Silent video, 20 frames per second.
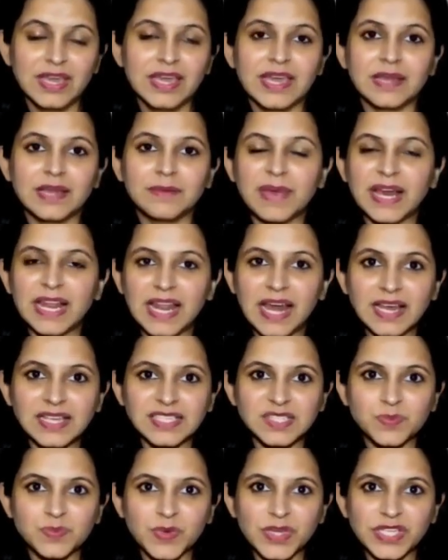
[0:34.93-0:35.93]
In my
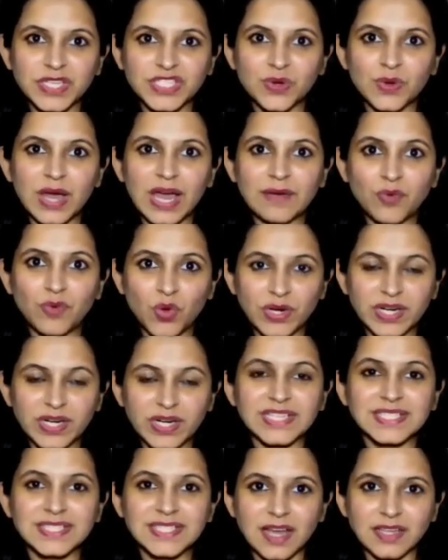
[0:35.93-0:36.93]
last video, I have already
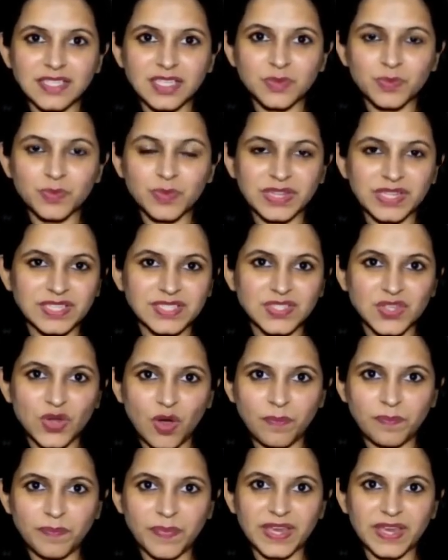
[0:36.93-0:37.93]
started with this
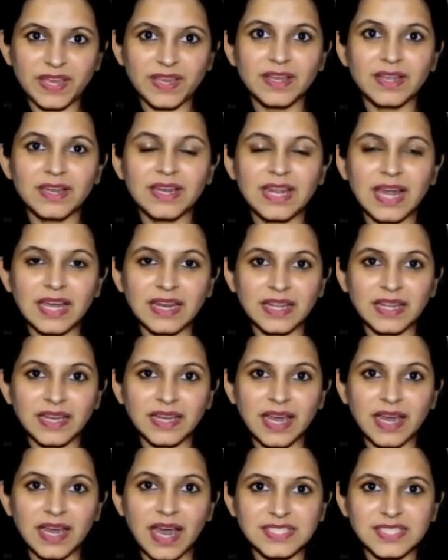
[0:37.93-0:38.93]
topic, la
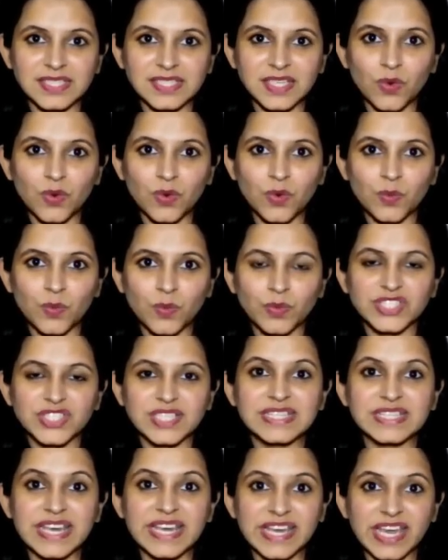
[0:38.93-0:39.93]
négation, which is
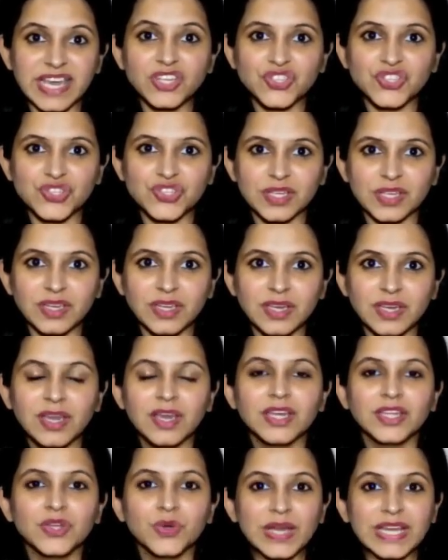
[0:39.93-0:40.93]
negation.
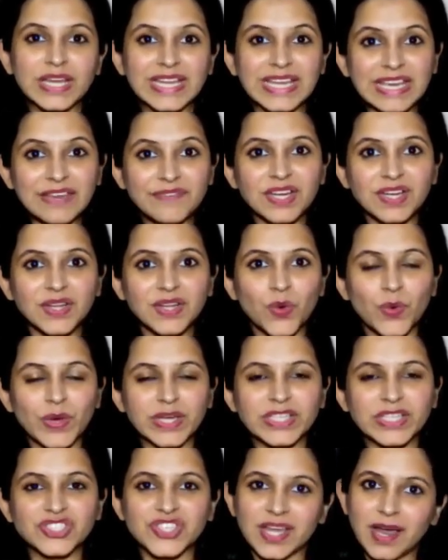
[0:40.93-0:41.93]
You can even go
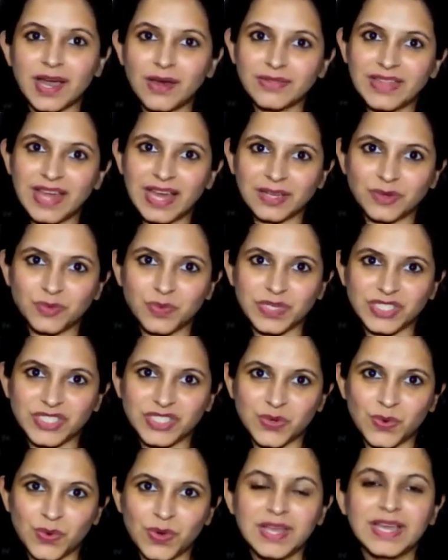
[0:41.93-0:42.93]
and check out that
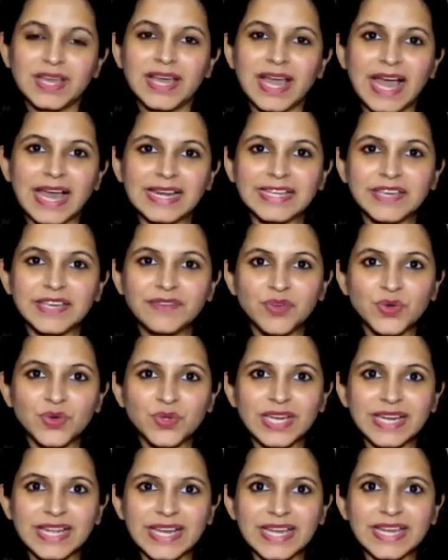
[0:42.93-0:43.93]
video. I'll give you
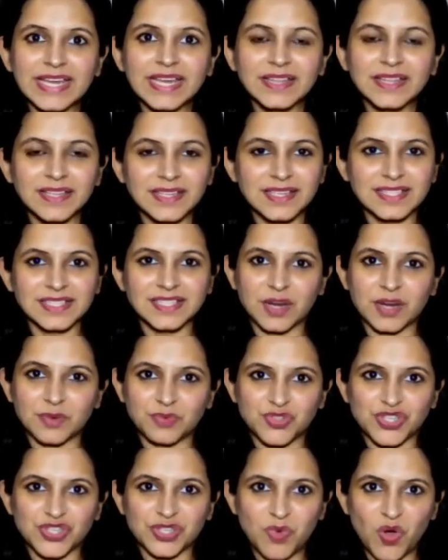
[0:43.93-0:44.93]
the link in the
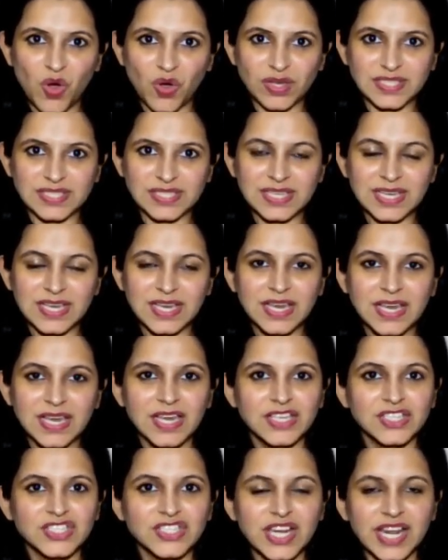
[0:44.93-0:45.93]
description box.
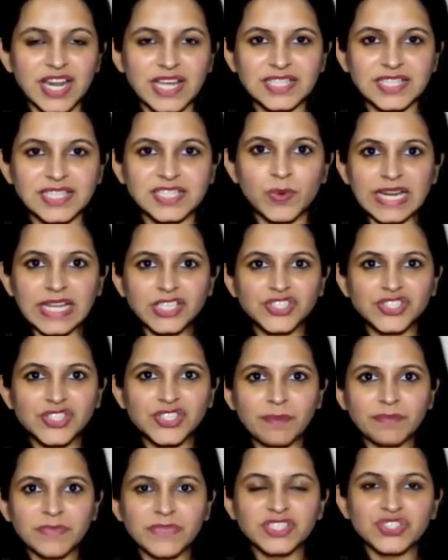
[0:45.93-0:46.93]
So let's quickly
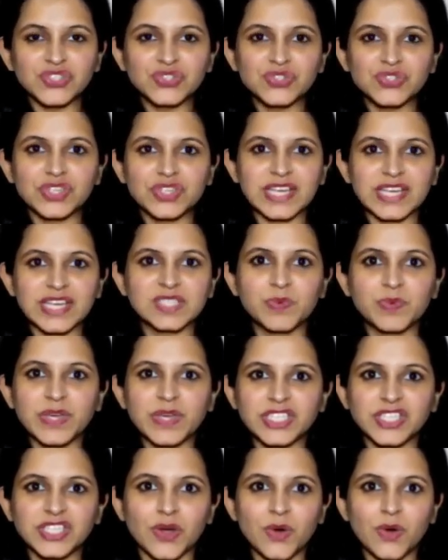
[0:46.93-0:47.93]
jump into today's
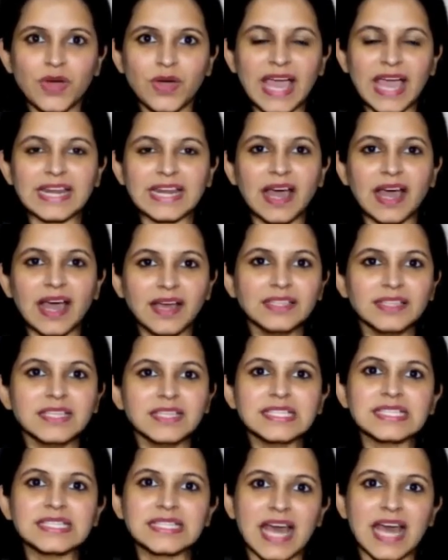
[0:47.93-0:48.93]
video and
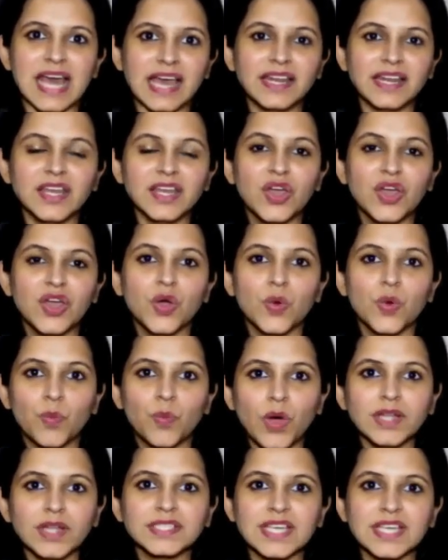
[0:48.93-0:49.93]
understand
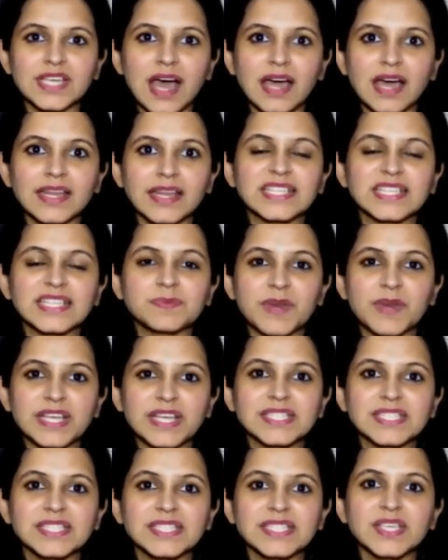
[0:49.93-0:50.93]
what are
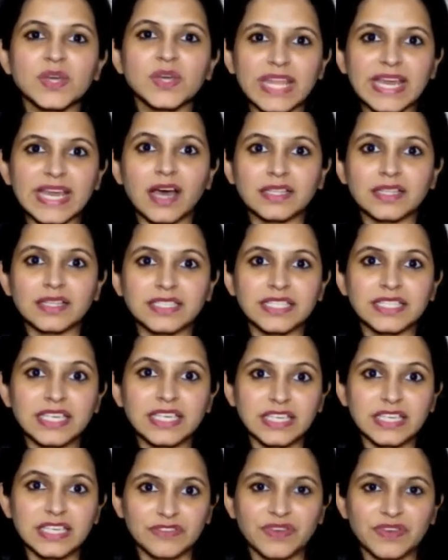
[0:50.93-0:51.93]
expressions
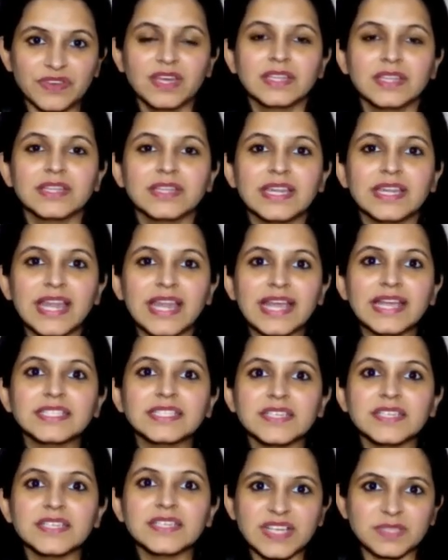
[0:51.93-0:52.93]
négatives, the
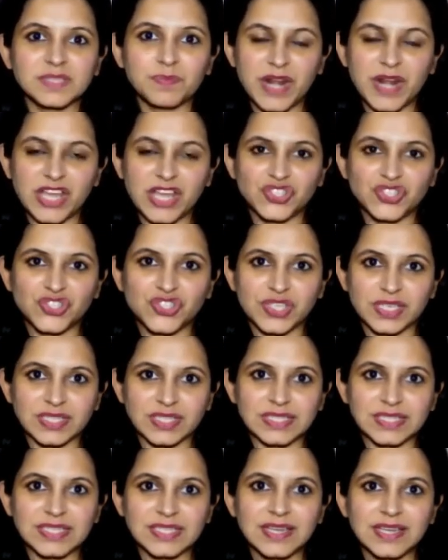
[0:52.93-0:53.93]
negative
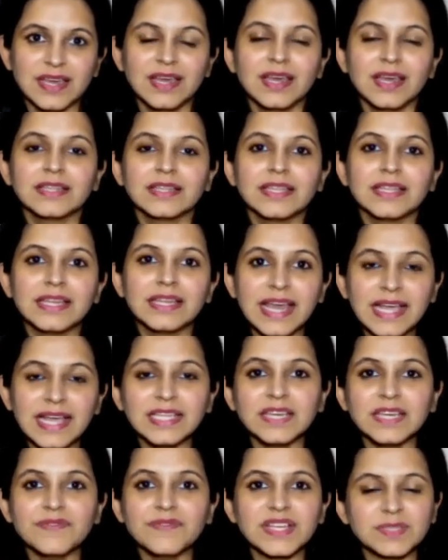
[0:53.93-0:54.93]
expressions. The
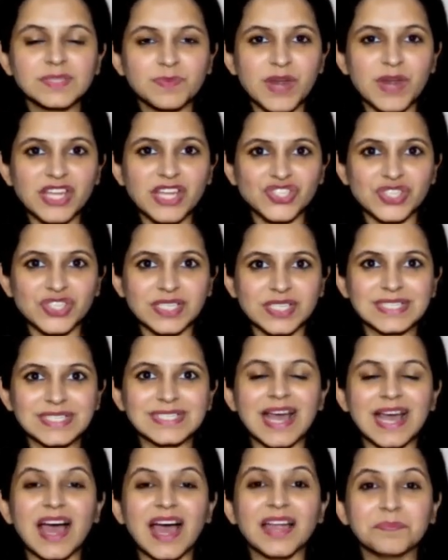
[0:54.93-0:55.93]
negative expressions
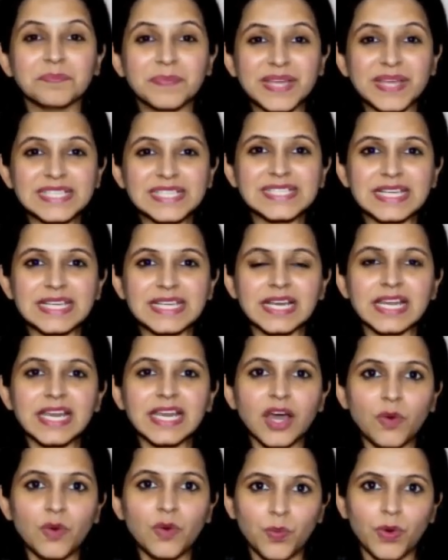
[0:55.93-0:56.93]
are basically
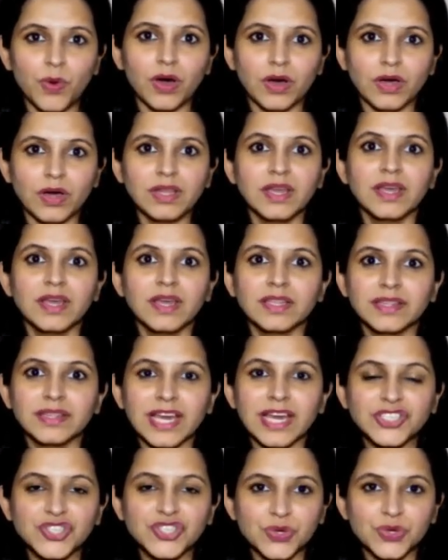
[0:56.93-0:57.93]
a word
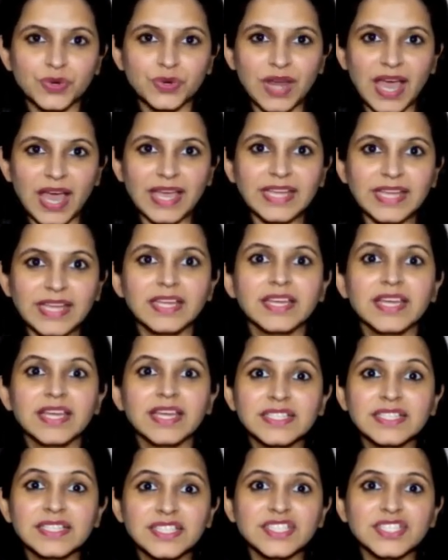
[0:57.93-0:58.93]
that you write
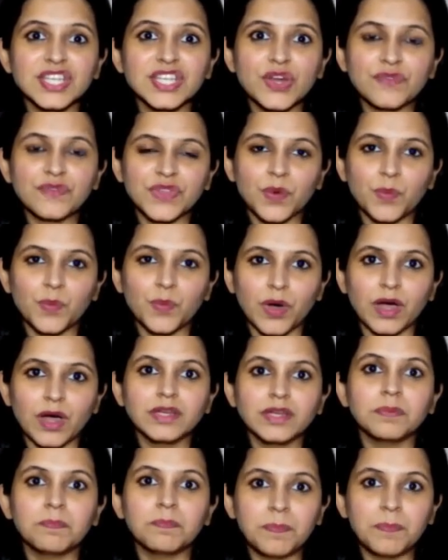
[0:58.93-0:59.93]
instead of the
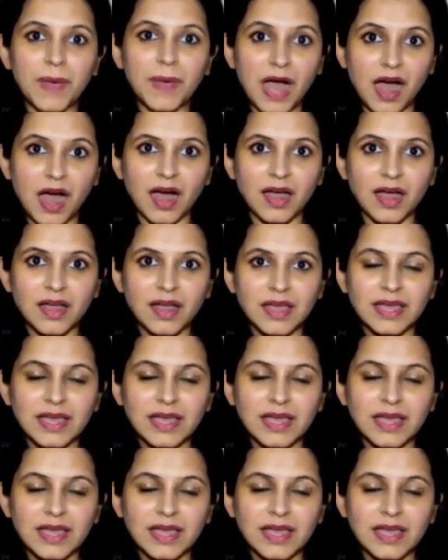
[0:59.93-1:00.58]
word pas.